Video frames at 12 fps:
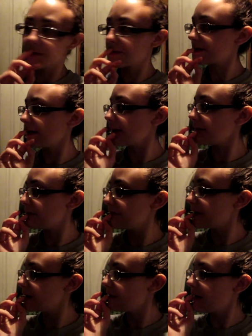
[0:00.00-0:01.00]
just got to
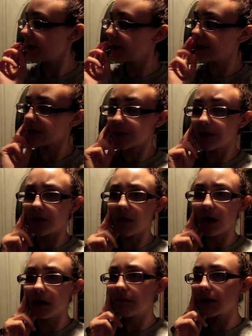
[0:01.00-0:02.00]
figure out, I guess, what's
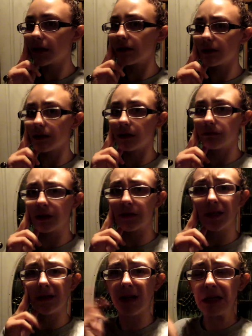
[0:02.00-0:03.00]
going on with this stuff
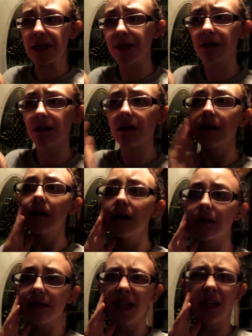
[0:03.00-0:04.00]
outside.
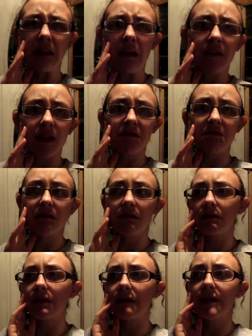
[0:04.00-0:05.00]
It's like
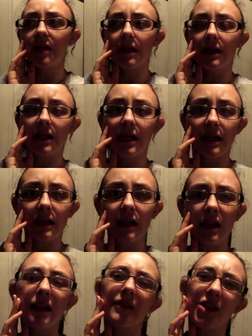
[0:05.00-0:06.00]
11:30, I
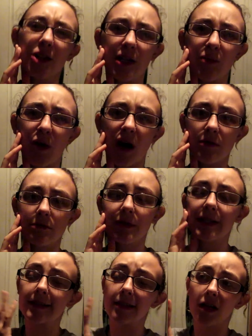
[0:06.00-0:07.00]
think, 11:30
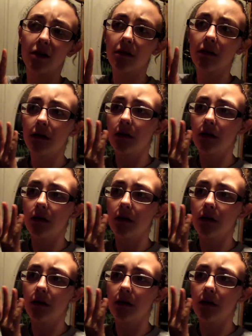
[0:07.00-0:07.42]
probably, so